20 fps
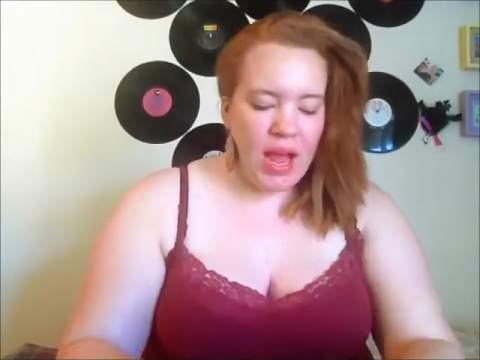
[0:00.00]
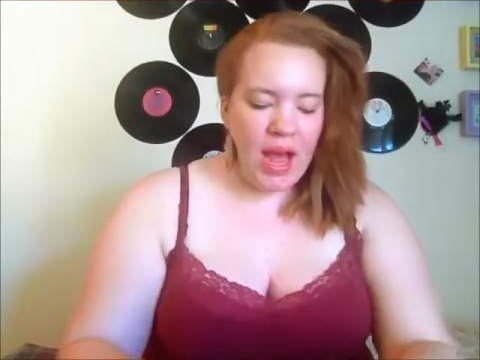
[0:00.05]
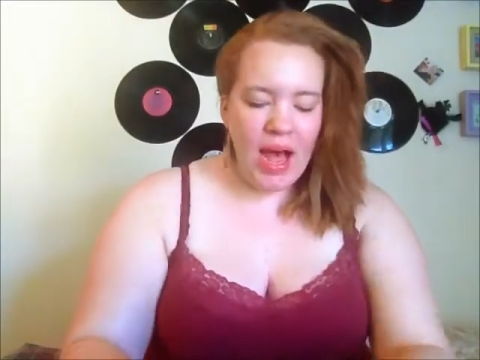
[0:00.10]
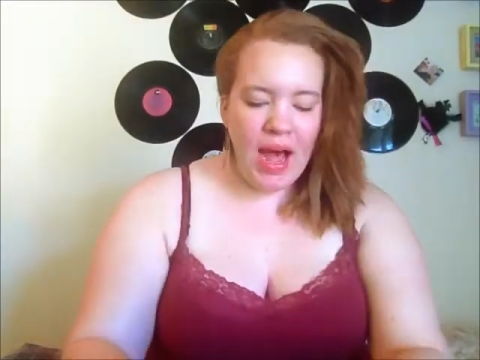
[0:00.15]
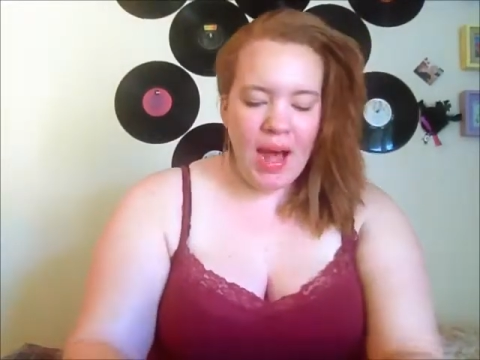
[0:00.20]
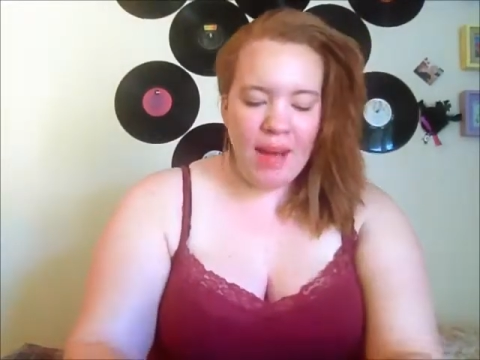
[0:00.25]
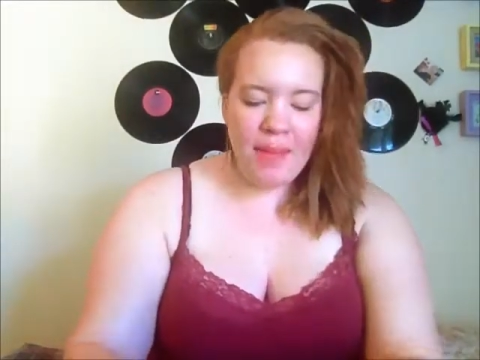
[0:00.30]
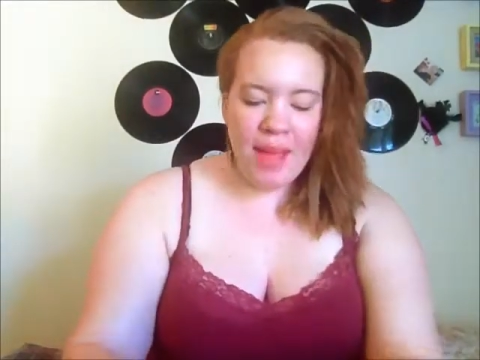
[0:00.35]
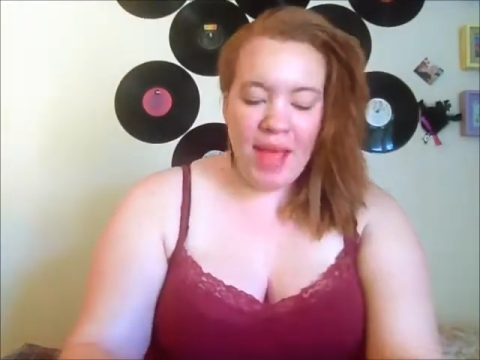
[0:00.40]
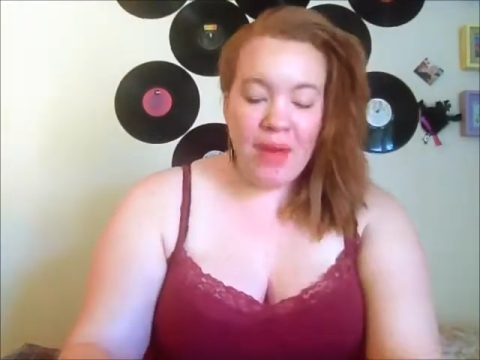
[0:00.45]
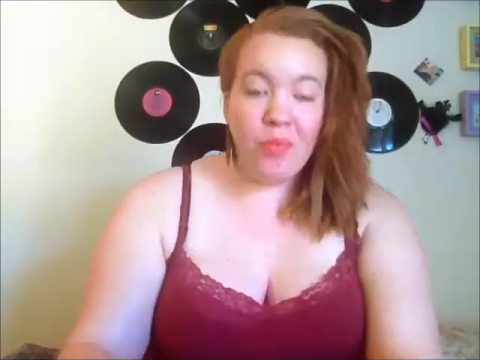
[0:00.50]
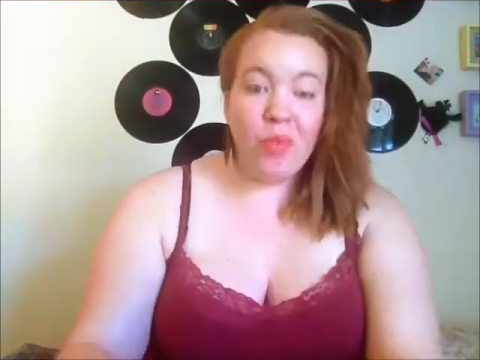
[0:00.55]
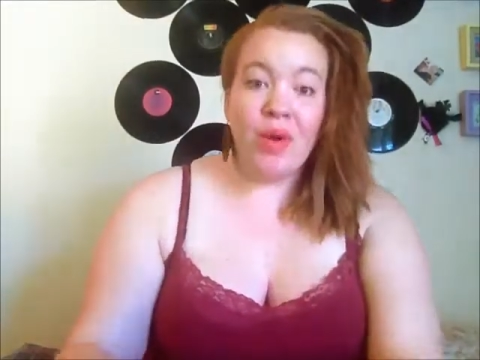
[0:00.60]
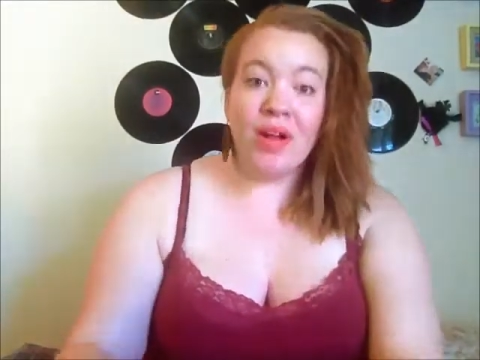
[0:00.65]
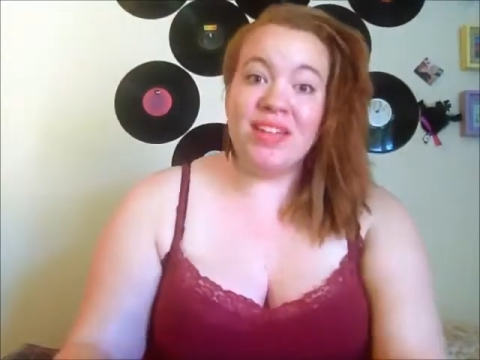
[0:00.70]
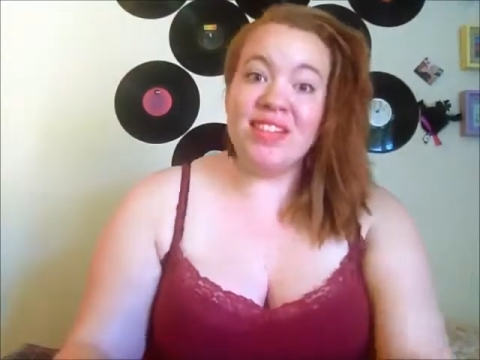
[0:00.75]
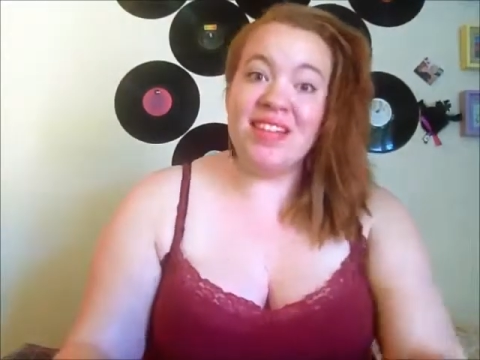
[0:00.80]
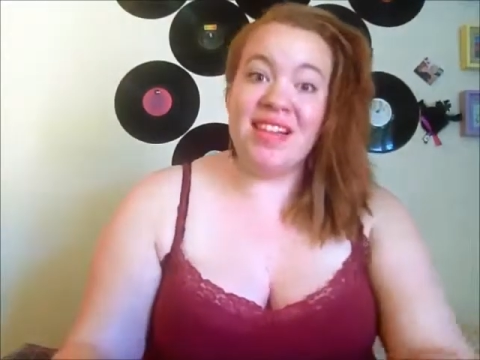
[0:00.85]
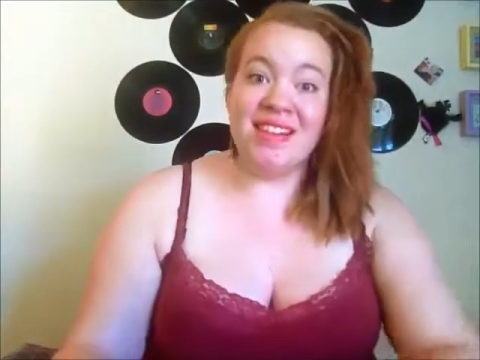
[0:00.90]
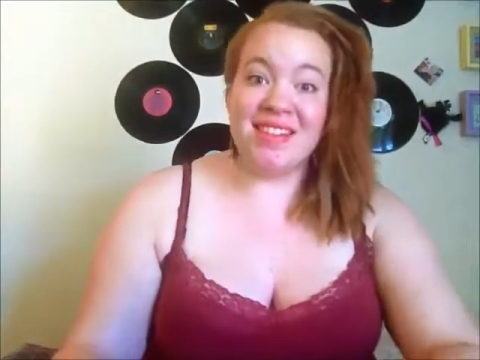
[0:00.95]
Um, and
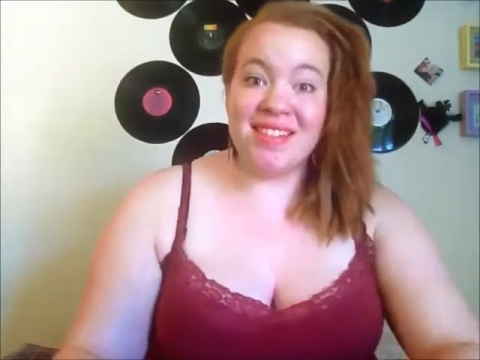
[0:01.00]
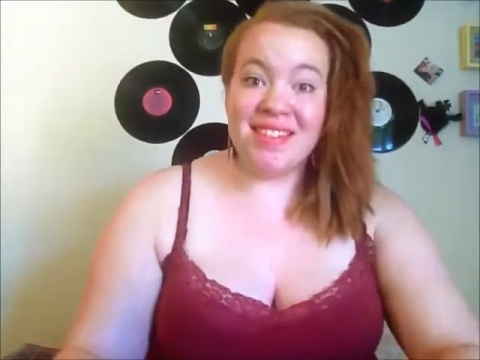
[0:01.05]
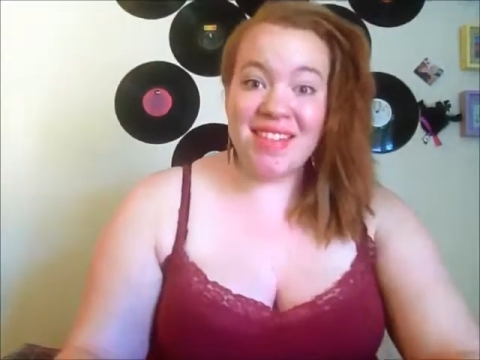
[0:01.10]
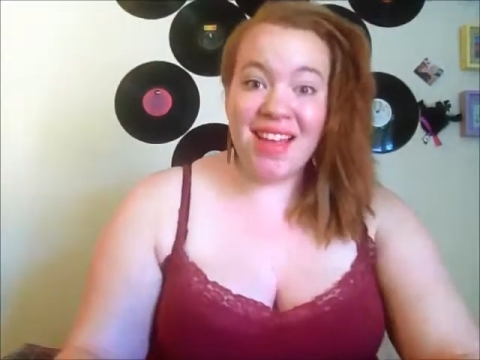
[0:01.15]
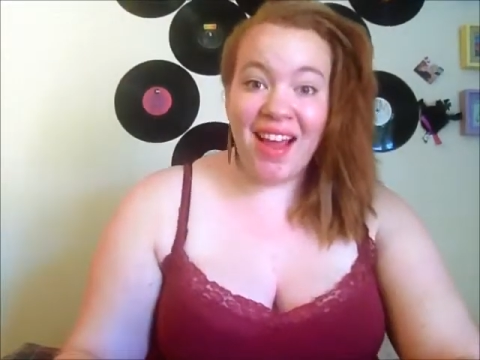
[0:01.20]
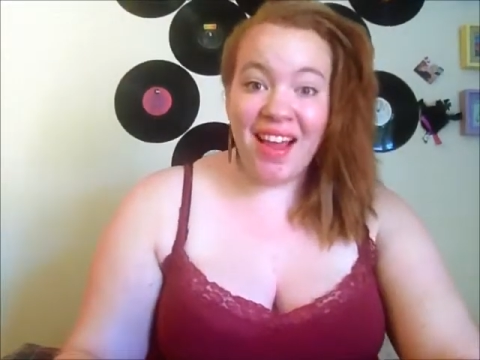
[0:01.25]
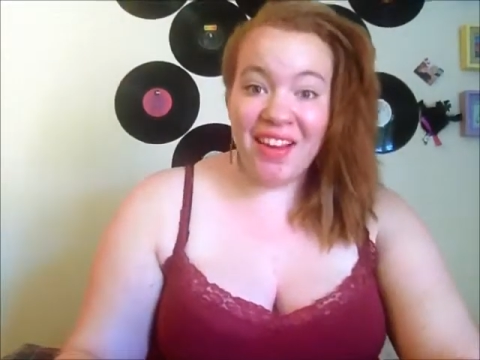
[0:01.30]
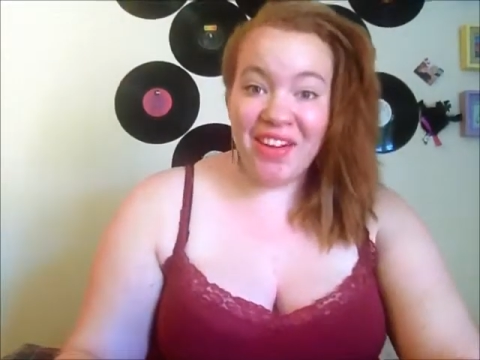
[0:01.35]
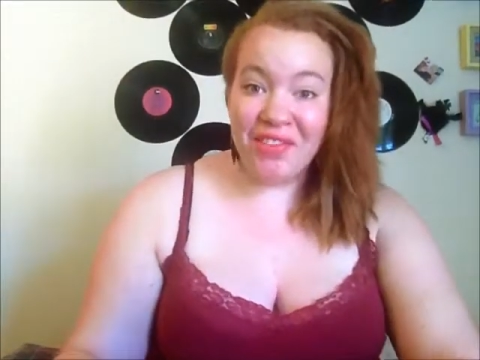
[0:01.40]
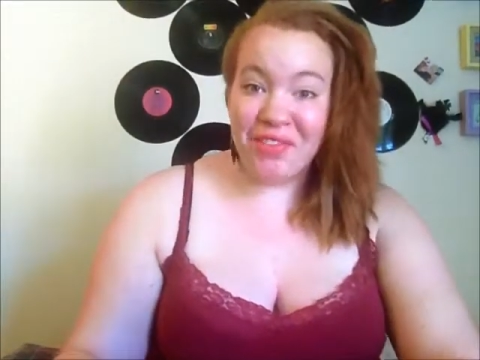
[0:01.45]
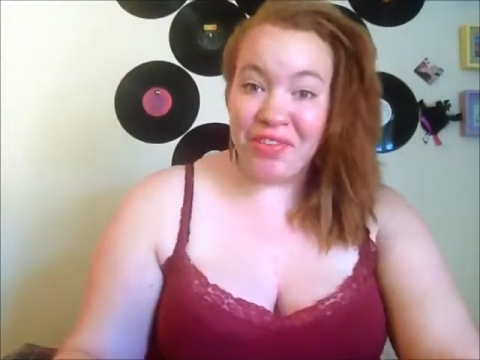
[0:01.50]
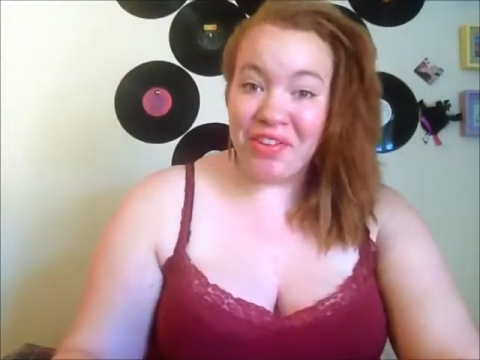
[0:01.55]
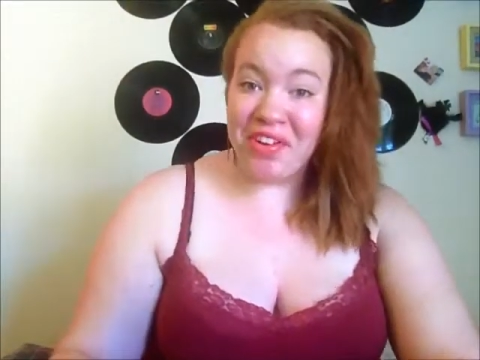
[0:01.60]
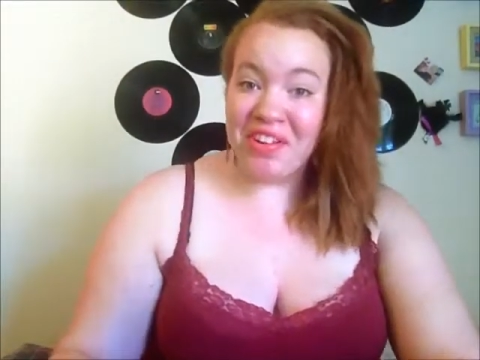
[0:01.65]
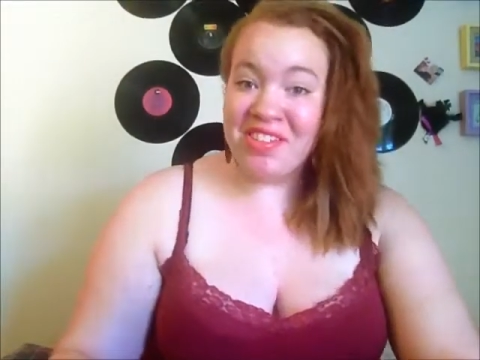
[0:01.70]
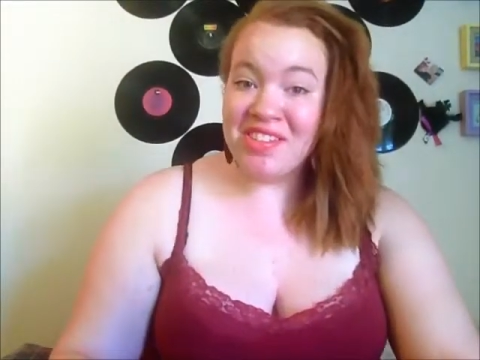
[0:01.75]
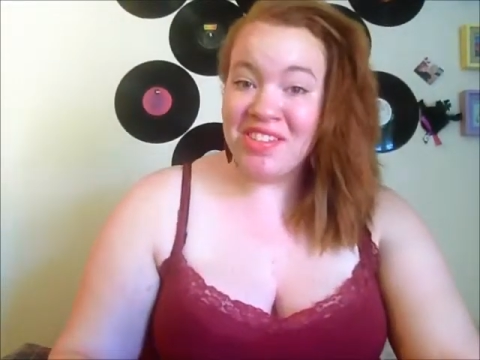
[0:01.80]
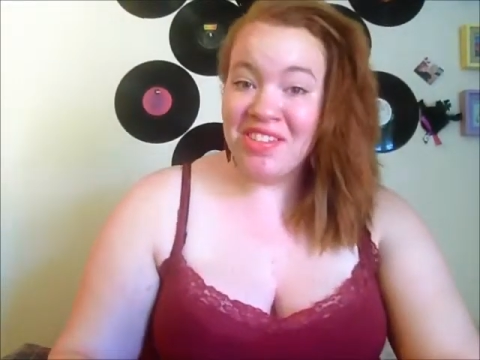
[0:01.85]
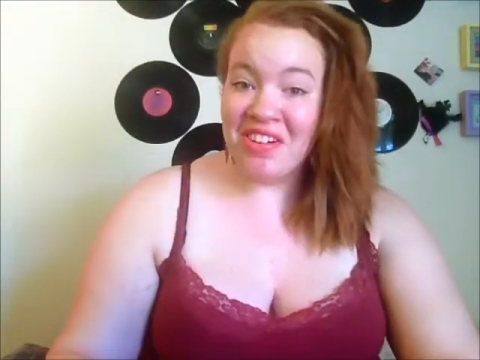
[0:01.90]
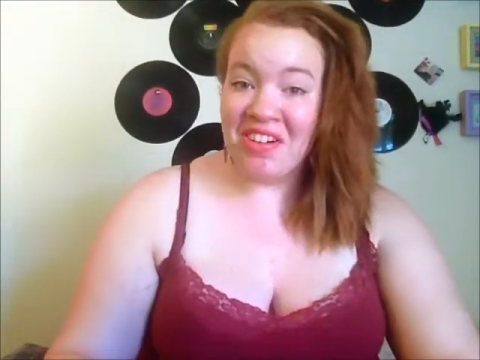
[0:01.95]
what's inside of
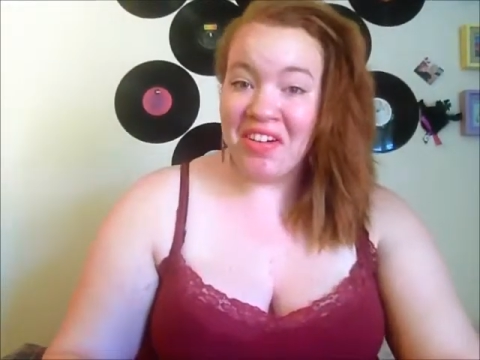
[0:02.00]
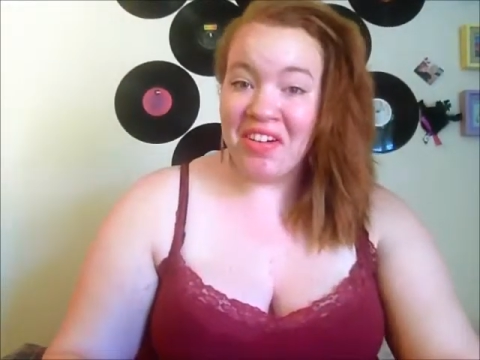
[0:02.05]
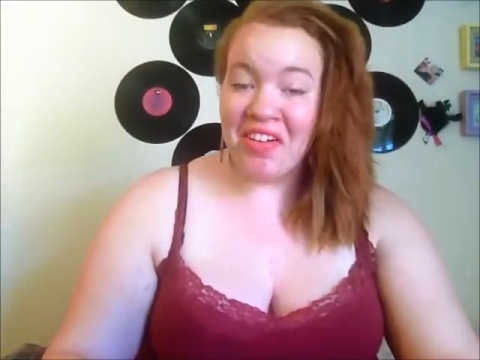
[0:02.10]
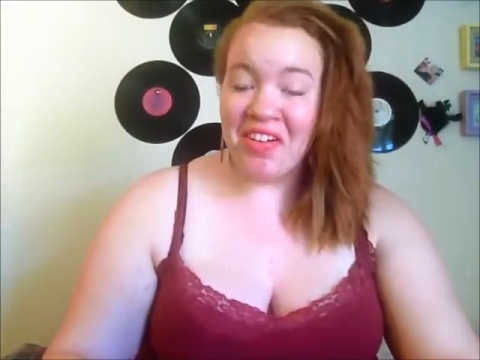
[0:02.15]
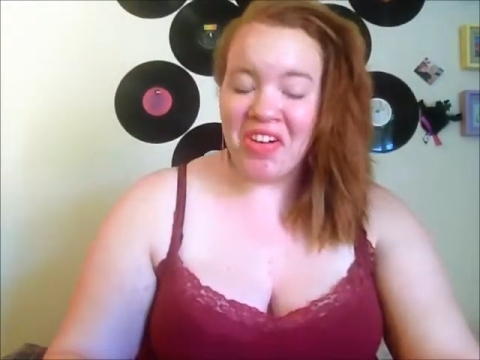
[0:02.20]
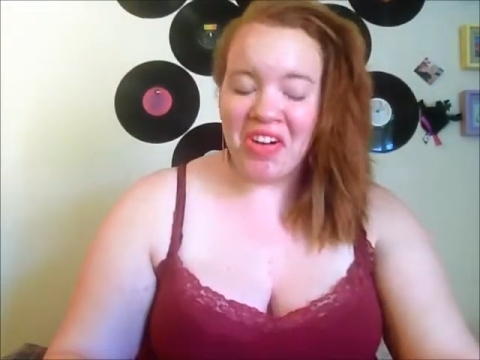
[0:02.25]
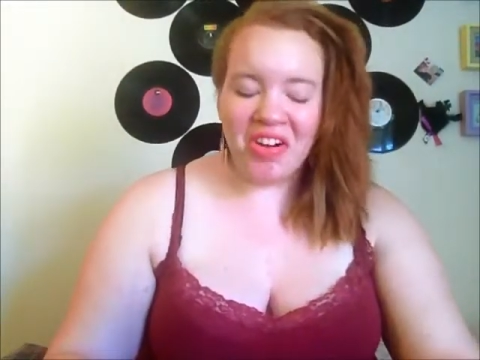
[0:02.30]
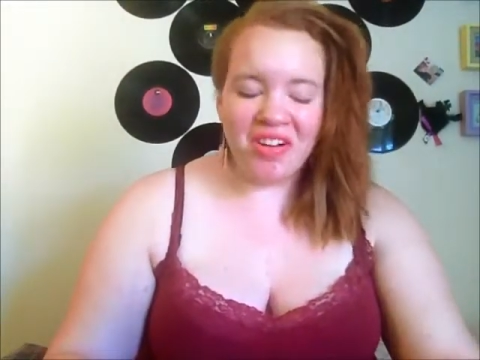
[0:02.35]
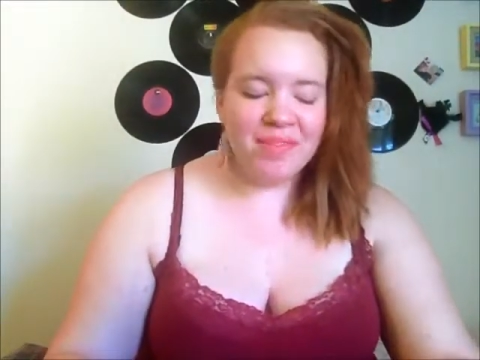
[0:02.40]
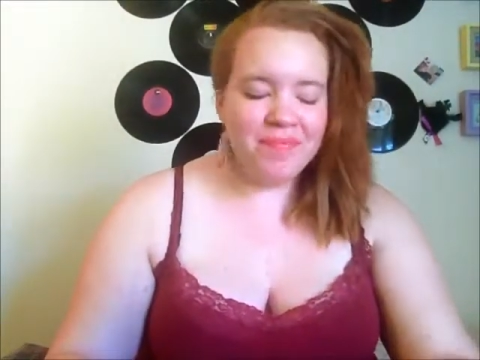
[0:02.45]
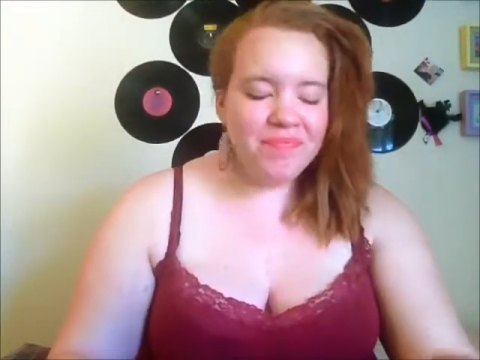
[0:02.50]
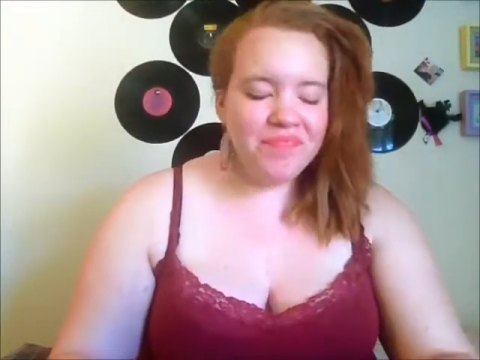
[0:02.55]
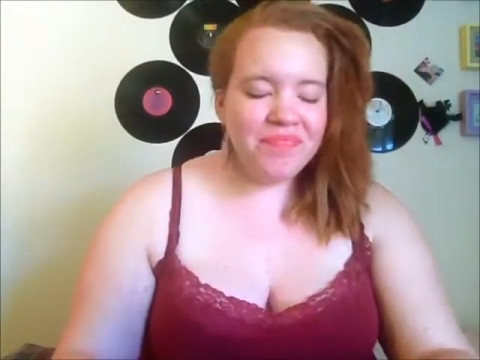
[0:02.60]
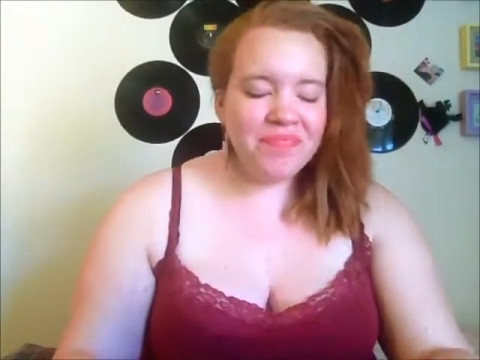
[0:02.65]
it, haha,